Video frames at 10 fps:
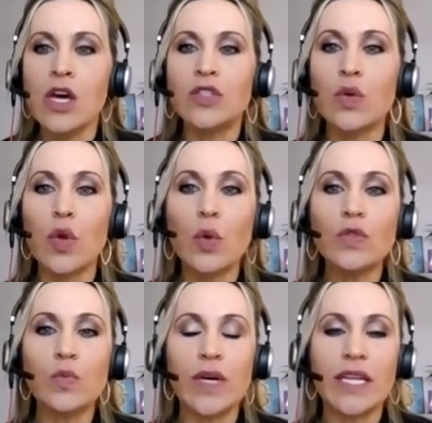So
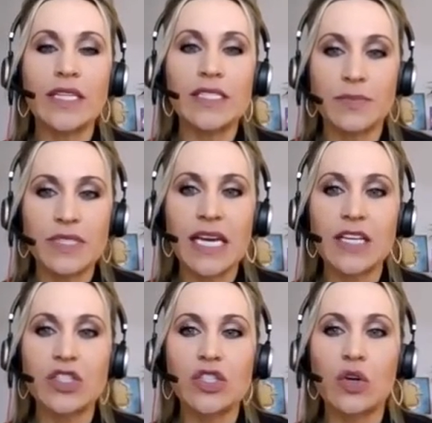those with
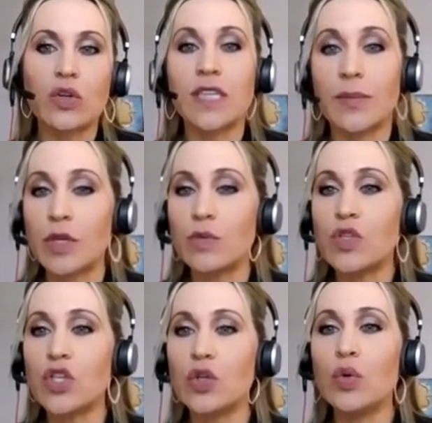substantial
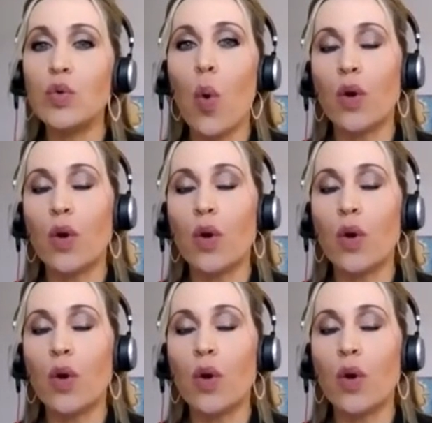W-2